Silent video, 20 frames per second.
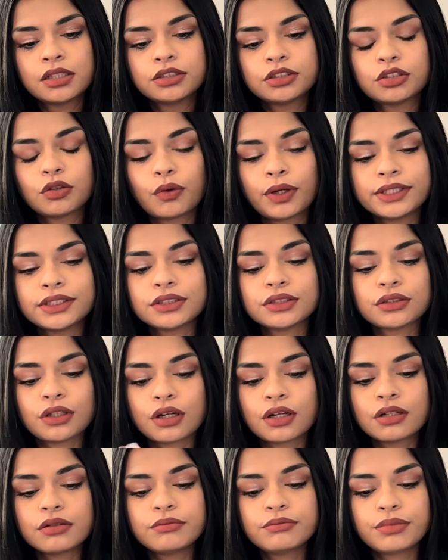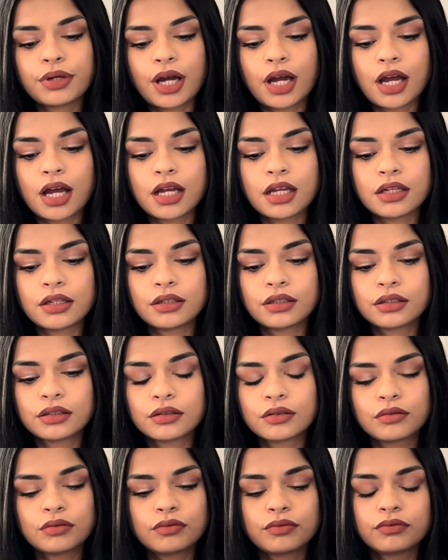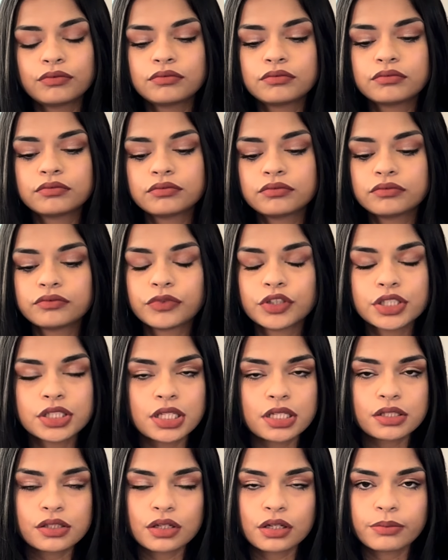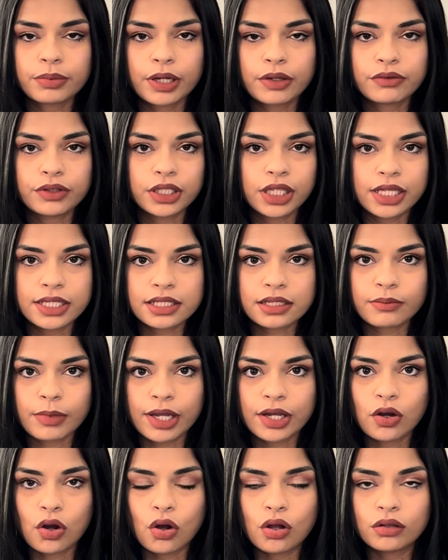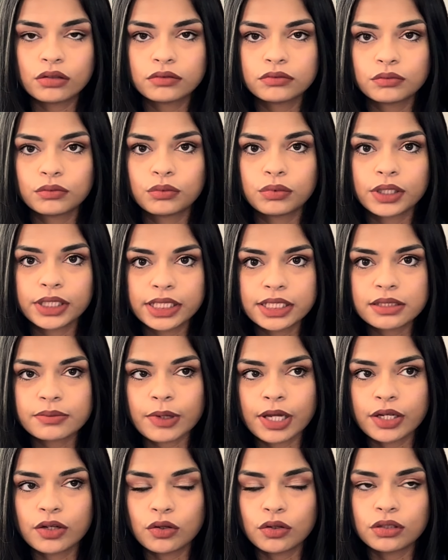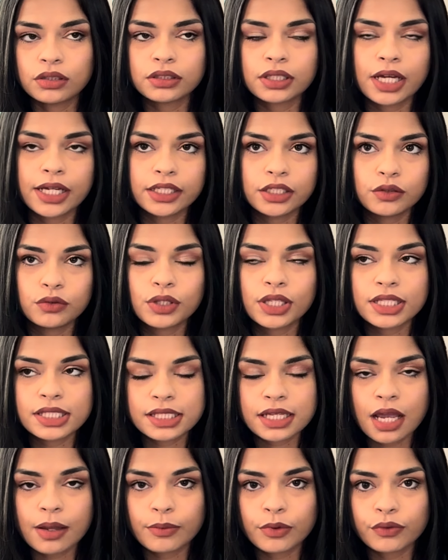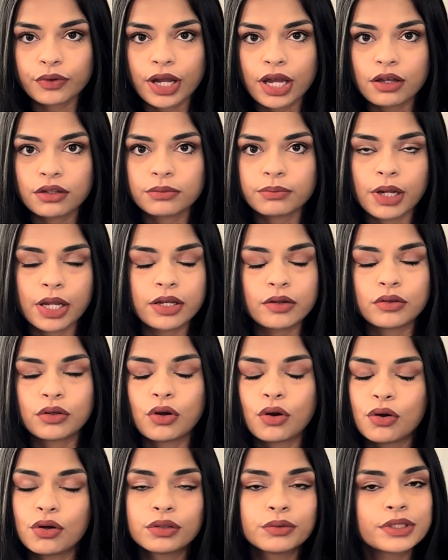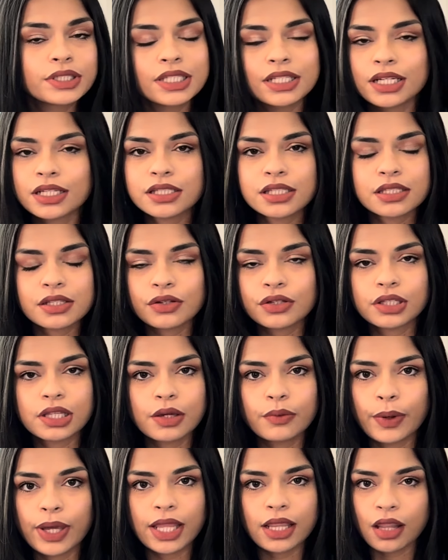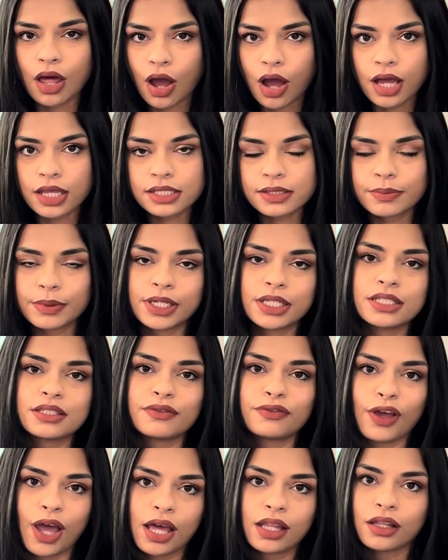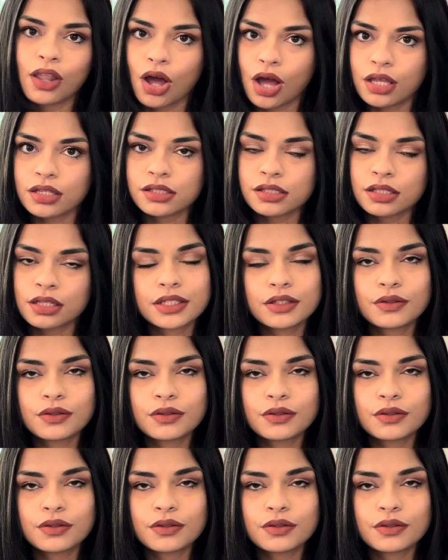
So I start by realizing my goal. What is my goal? I knew this time around my goal wasn't necessarily weight loss, but it's fat loss.